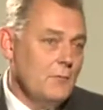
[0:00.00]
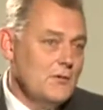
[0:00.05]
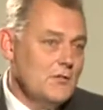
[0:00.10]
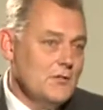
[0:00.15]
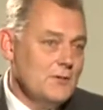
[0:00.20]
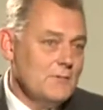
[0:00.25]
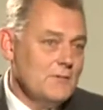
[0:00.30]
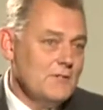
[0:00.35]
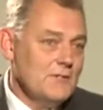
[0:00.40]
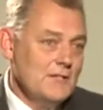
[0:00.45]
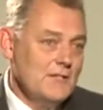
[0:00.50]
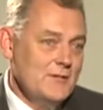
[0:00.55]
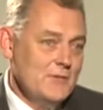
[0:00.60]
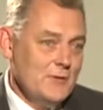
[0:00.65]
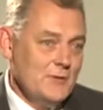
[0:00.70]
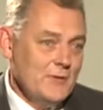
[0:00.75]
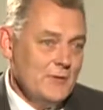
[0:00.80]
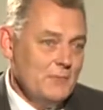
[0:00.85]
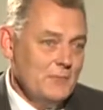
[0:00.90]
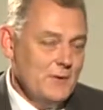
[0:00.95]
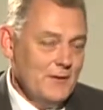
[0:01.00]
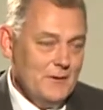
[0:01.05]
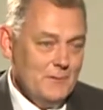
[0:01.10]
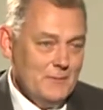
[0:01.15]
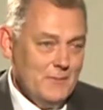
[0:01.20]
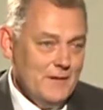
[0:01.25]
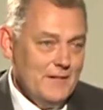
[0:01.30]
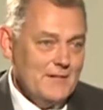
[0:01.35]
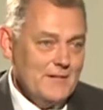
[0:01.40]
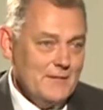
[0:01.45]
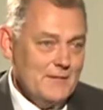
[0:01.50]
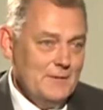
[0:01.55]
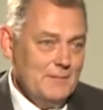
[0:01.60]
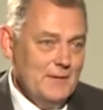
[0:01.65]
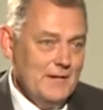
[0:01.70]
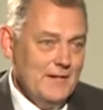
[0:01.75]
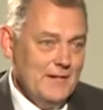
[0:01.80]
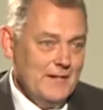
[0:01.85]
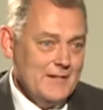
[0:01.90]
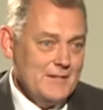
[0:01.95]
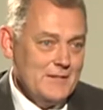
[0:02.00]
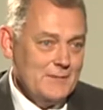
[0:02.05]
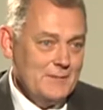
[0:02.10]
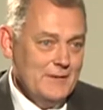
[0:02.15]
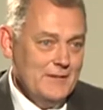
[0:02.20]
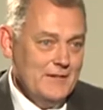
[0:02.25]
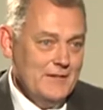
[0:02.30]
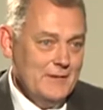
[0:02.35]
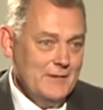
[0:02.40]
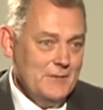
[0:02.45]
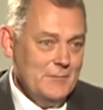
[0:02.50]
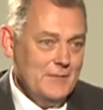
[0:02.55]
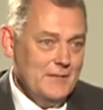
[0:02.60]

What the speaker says: wish it was easier than what it was, to be honest with you,